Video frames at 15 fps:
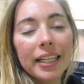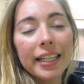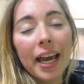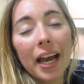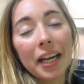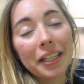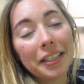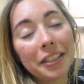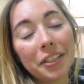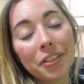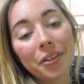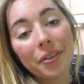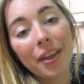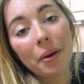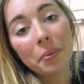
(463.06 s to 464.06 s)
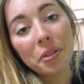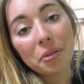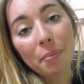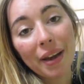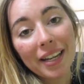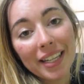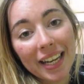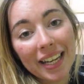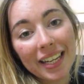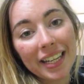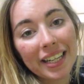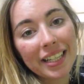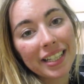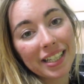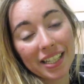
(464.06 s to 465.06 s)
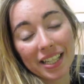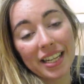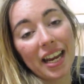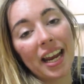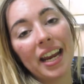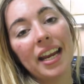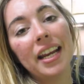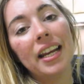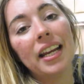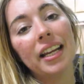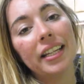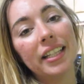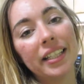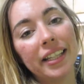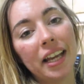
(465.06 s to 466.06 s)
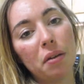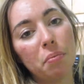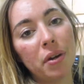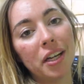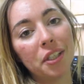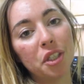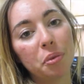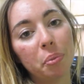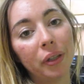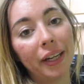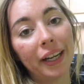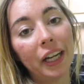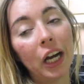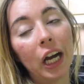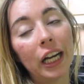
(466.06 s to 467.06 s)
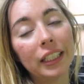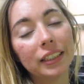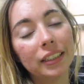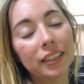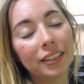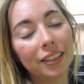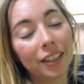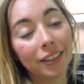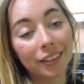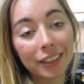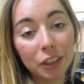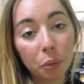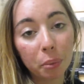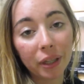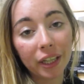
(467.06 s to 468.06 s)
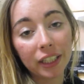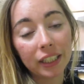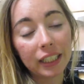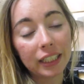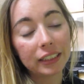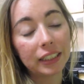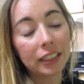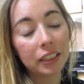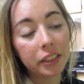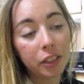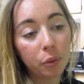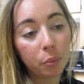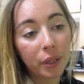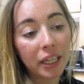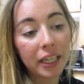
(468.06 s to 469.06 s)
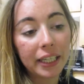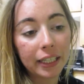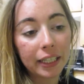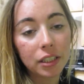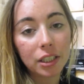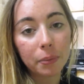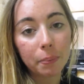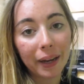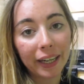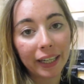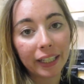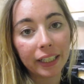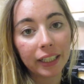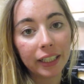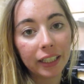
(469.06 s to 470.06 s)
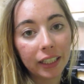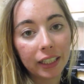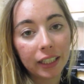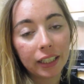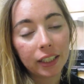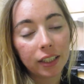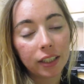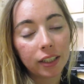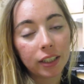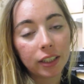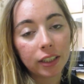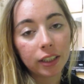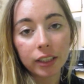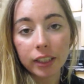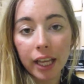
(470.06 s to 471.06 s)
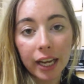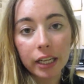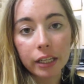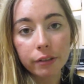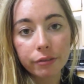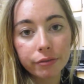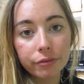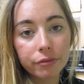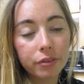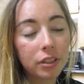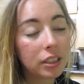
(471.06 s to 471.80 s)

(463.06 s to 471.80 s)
yeah, so that was my day today. I didn't get much, but I got a little bit. You guys got a little peek into my life,